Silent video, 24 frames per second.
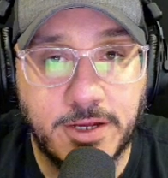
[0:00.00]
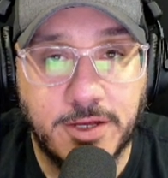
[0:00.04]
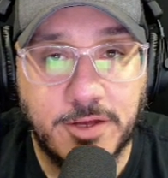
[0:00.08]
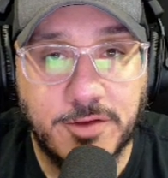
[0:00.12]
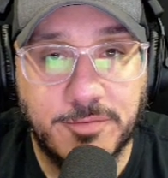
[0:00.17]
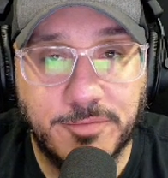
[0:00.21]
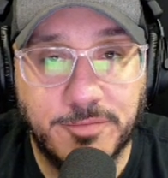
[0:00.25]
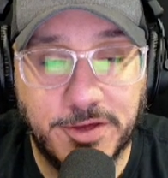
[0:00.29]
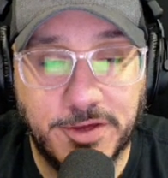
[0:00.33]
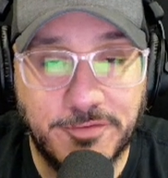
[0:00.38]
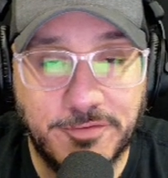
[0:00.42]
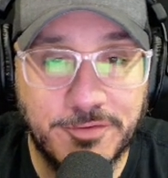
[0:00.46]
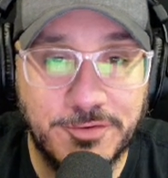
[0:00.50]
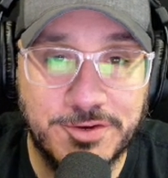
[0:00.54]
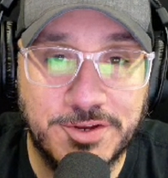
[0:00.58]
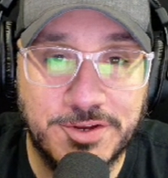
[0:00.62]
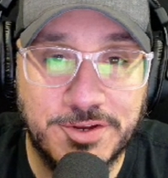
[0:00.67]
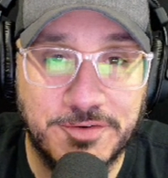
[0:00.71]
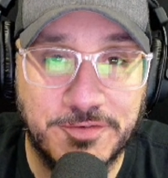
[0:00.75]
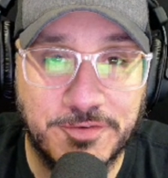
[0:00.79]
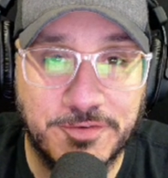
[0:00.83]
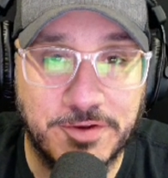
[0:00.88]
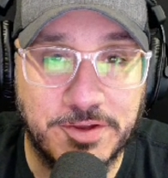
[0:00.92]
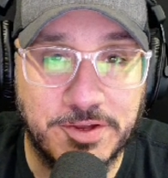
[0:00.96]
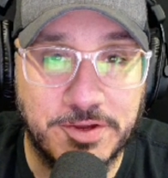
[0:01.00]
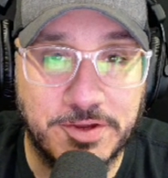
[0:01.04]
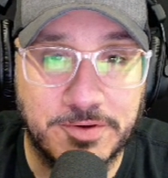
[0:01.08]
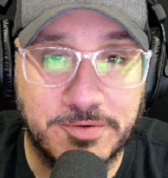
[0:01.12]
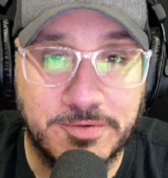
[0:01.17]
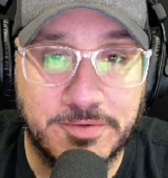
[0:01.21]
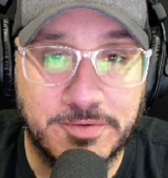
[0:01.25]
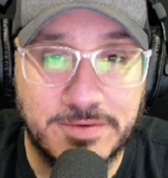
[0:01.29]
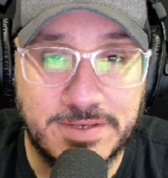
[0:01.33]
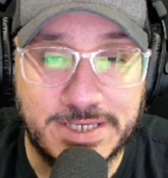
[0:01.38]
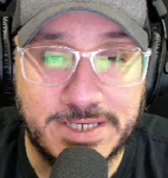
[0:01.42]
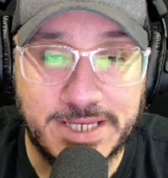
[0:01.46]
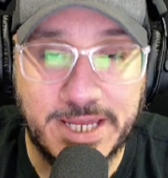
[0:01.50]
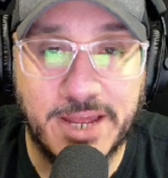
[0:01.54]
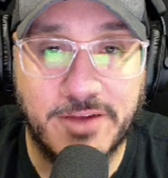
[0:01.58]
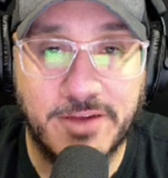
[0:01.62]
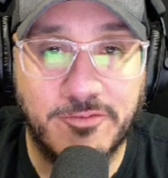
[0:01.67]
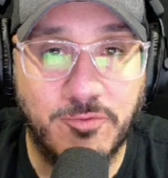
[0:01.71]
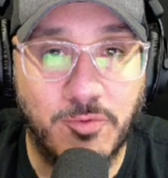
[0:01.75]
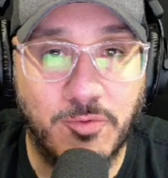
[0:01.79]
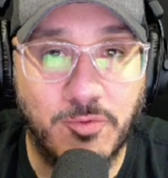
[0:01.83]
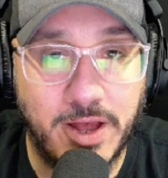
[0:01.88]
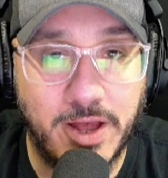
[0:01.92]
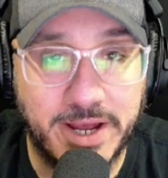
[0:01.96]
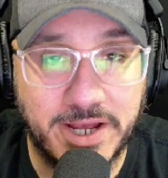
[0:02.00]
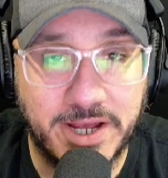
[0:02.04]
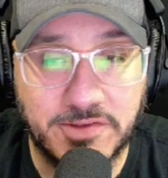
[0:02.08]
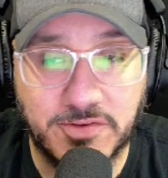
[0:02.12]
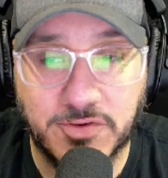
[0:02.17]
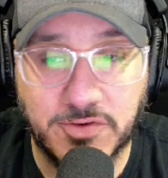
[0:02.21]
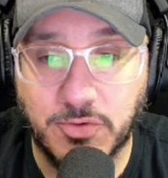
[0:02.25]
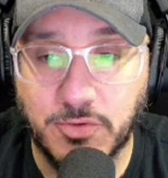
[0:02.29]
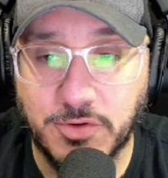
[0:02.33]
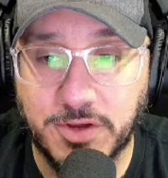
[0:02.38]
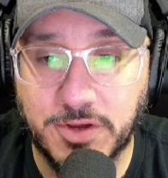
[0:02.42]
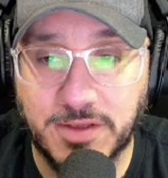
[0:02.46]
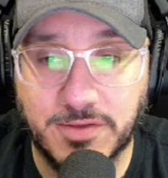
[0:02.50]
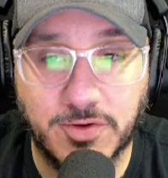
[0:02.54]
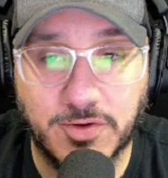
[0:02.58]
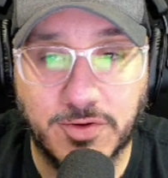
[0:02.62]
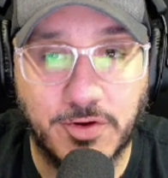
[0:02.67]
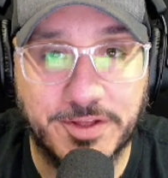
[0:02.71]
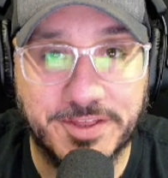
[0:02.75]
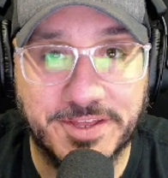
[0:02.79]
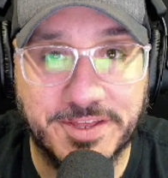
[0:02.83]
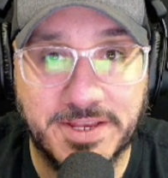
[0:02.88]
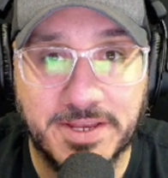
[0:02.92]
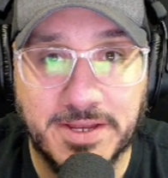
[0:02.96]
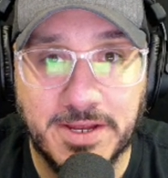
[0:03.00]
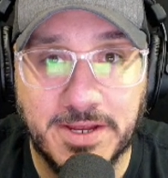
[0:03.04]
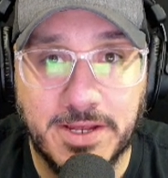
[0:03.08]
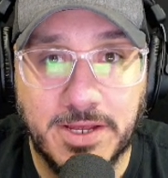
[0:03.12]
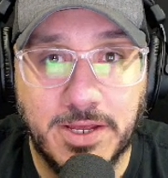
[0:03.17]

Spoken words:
PickFu done for you. DFY, as the cool kids call it.